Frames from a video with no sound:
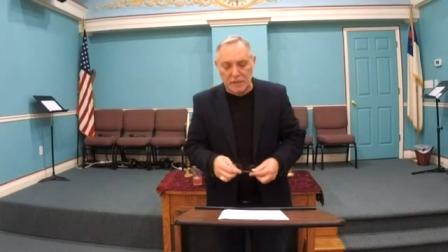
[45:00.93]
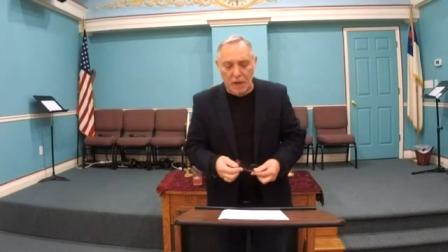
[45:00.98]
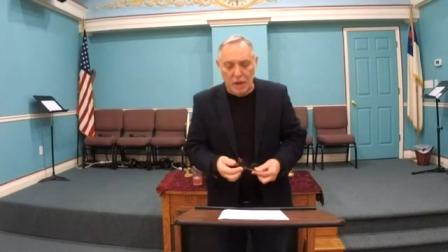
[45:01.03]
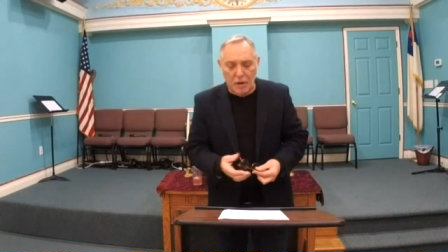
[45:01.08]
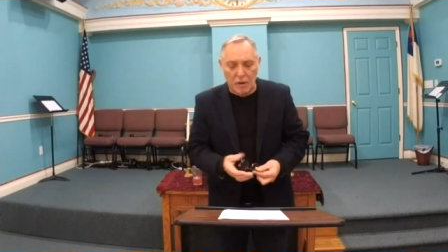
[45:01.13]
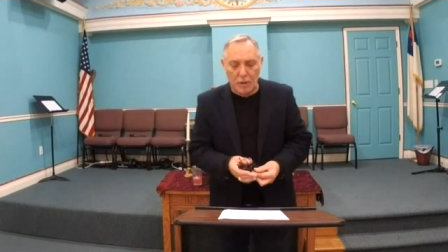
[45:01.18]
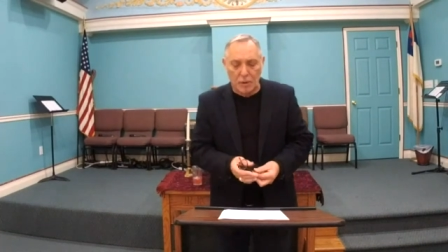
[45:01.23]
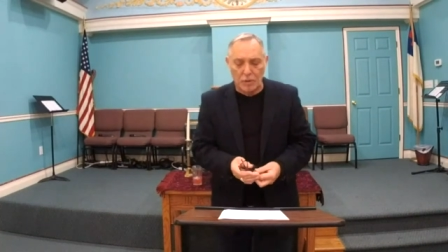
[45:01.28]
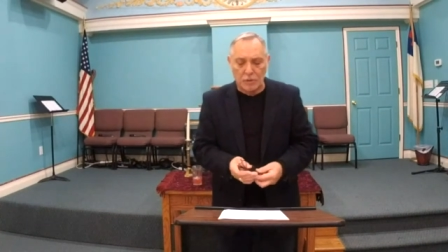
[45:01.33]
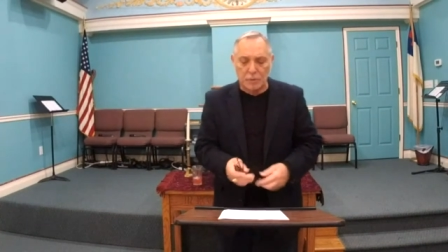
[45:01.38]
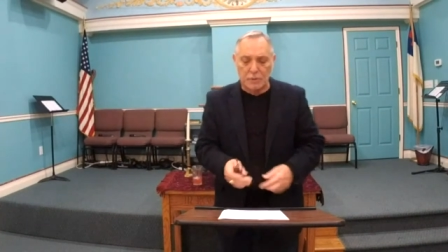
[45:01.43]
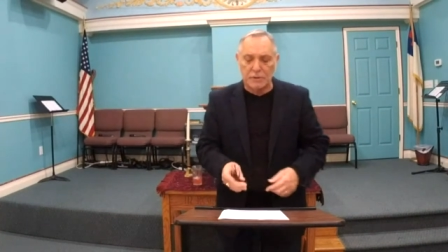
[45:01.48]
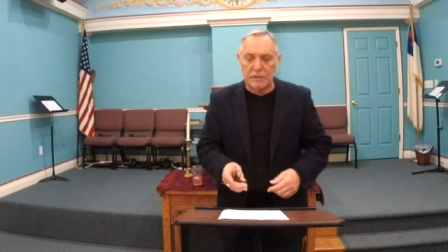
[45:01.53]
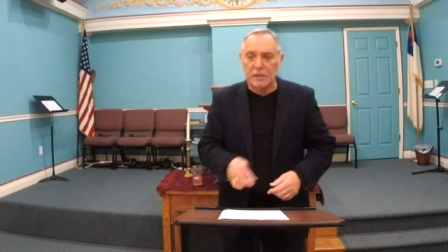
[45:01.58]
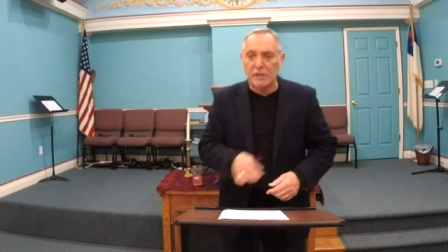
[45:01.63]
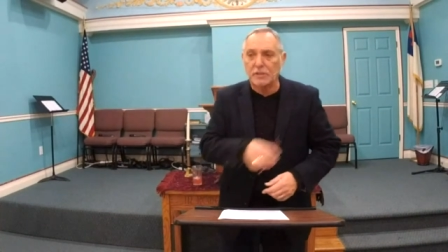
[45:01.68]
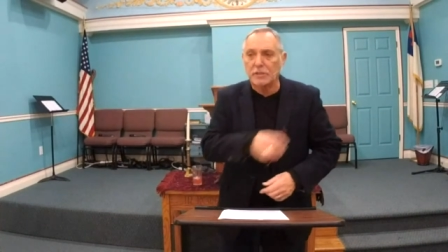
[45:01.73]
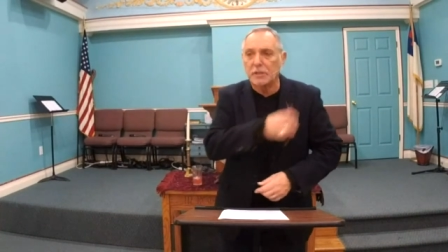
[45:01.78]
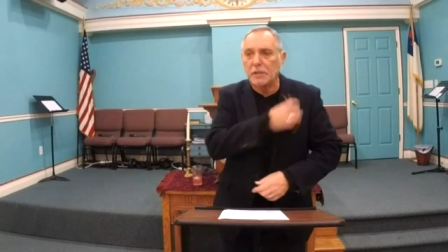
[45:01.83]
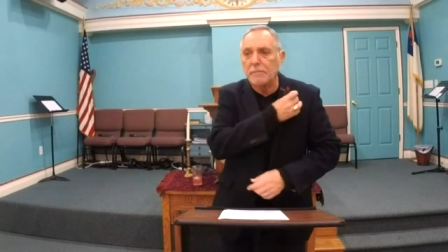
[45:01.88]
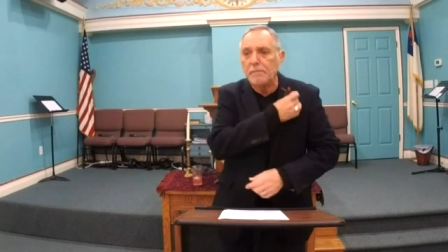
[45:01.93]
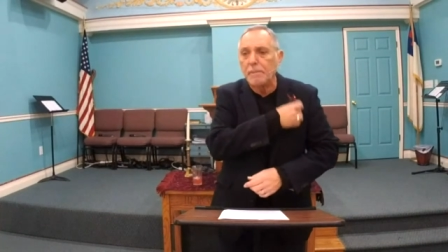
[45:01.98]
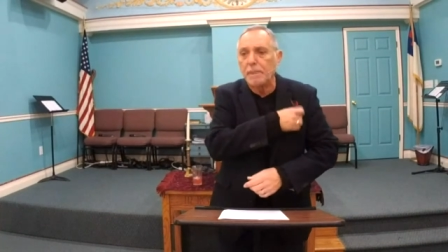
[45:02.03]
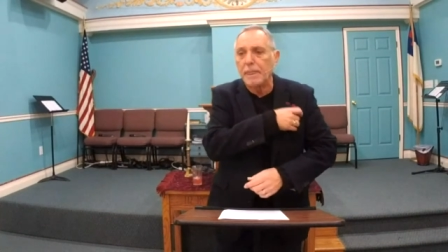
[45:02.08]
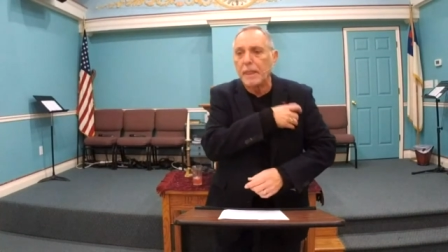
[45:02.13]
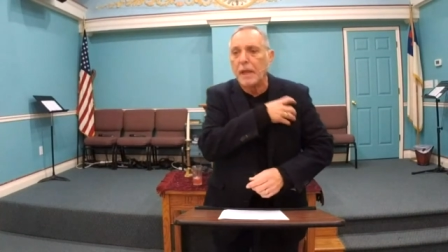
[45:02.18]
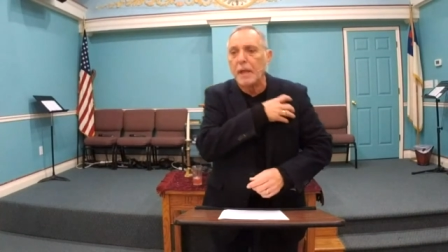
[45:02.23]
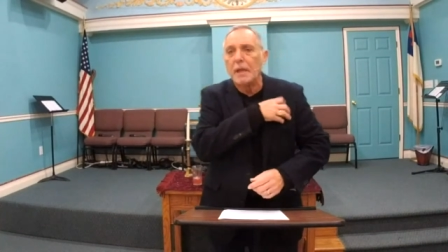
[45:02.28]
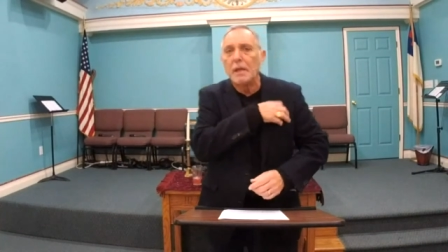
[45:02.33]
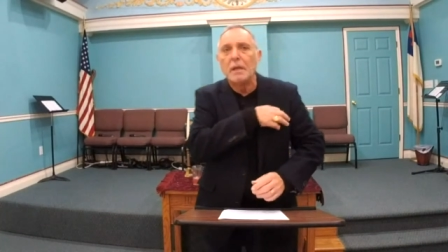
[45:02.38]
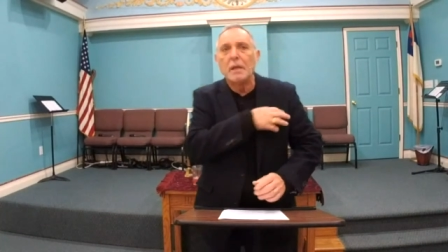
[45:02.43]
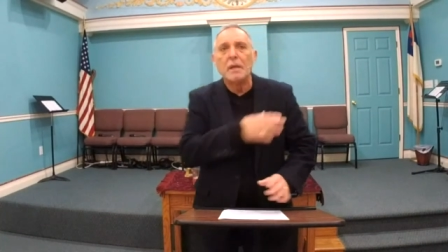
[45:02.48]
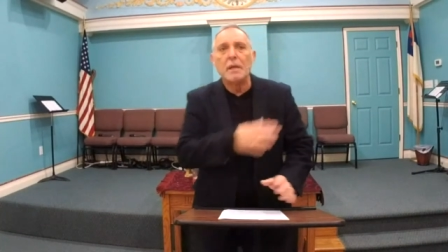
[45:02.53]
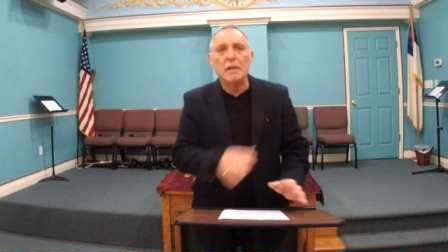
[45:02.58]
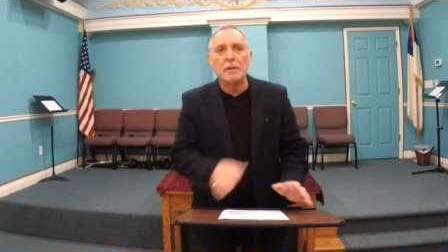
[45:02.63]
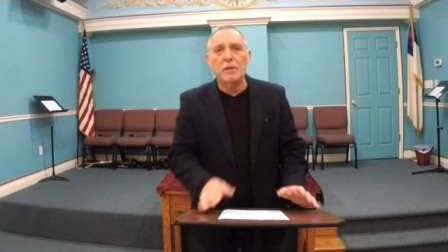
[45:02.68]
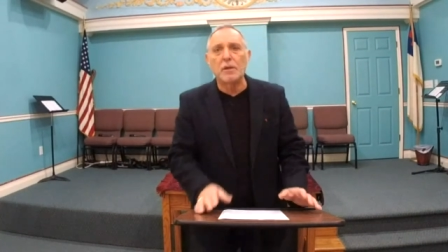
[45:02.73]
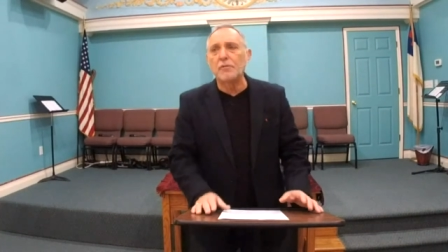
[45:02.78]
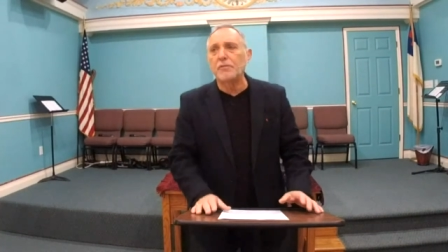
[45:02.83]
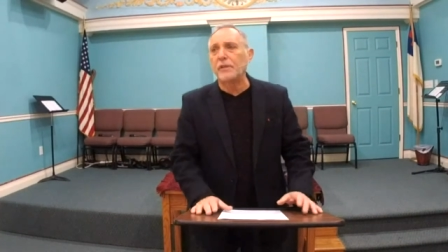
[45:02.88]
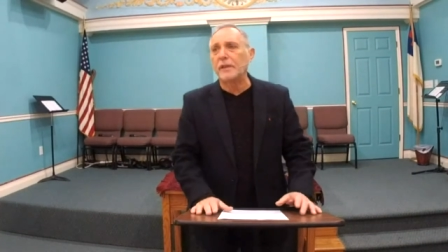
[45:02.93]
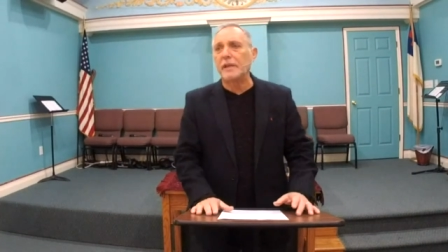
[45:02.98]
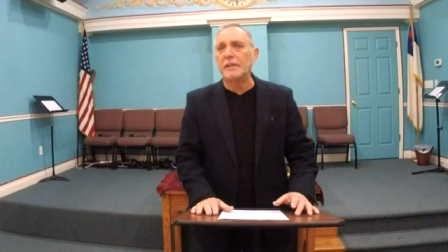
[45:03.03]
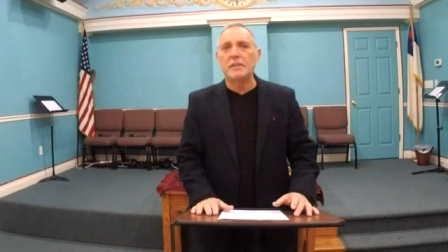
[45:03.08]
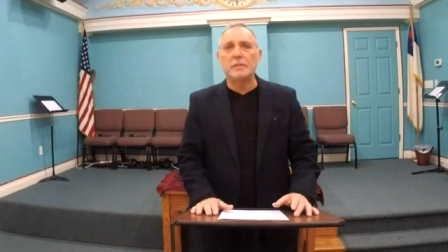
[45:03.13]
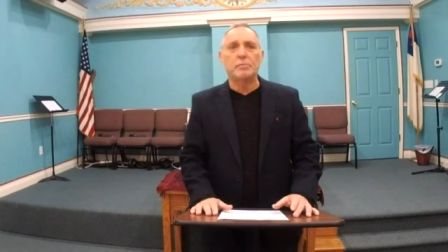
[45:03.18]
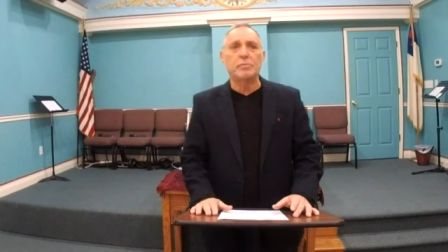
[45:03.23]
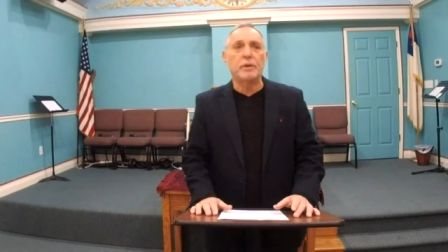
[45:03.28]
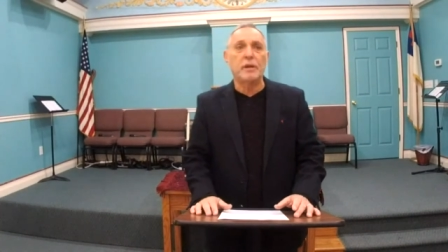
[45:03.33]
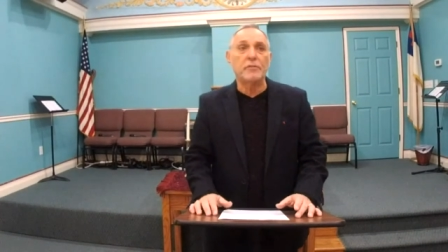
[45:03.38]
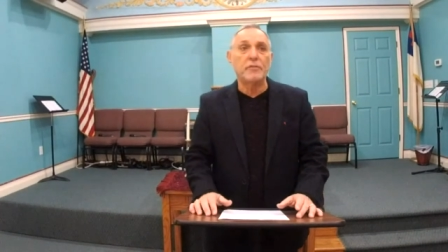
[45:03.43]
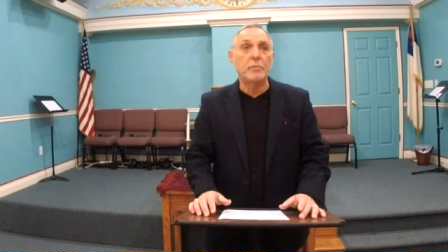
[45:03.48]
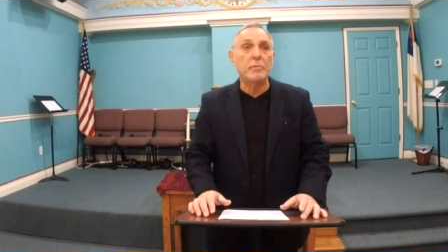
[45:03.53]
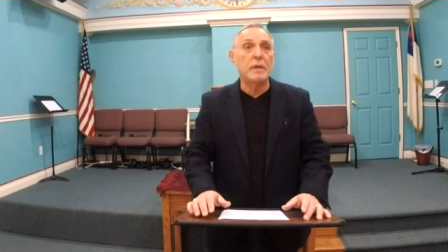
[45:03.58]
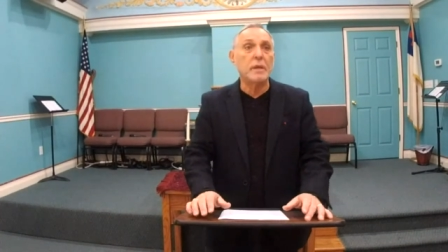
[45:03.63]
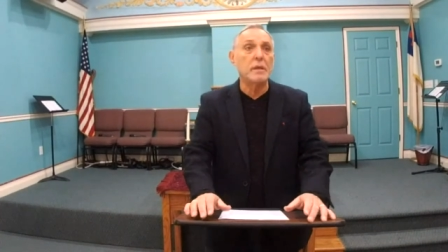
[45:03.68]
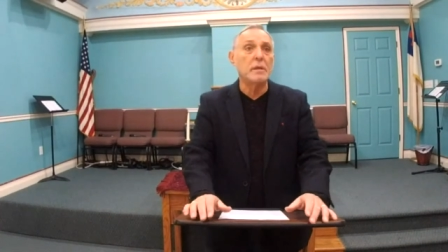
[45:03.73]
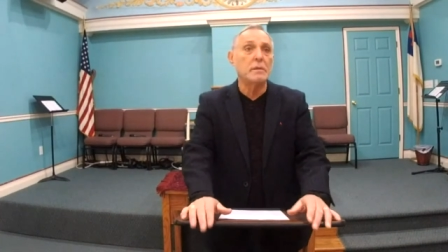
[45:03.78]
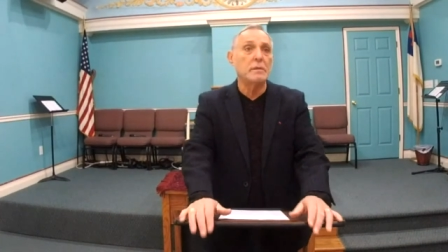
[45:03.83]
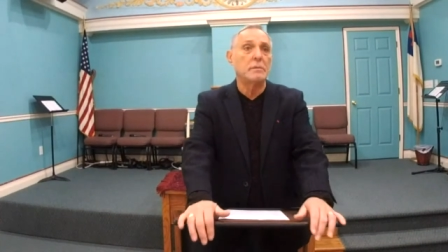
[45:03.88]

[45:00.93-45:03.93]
and I'll close with this. And don't forget to pray for me,